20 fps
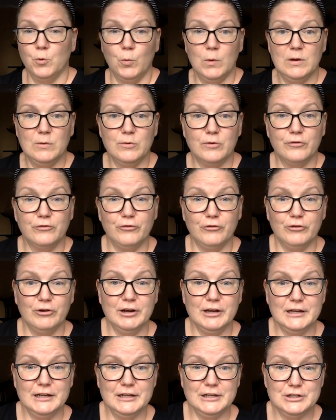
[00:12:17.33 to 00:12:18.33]
we were
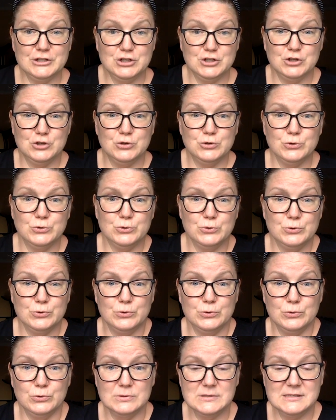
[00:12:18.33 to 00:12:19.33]
free
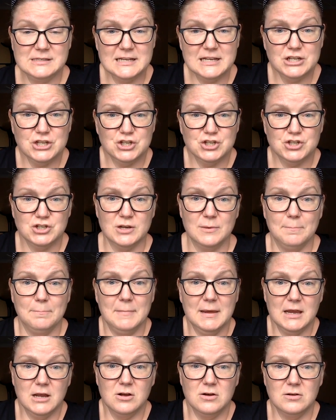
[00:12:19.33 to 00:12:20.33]
to stitch and
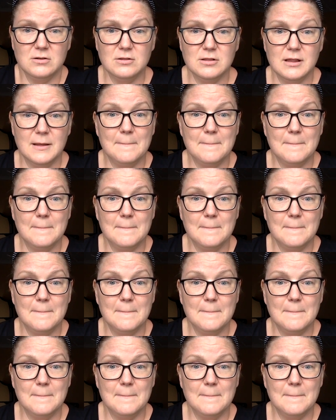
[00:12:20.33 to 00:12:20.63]
mingle.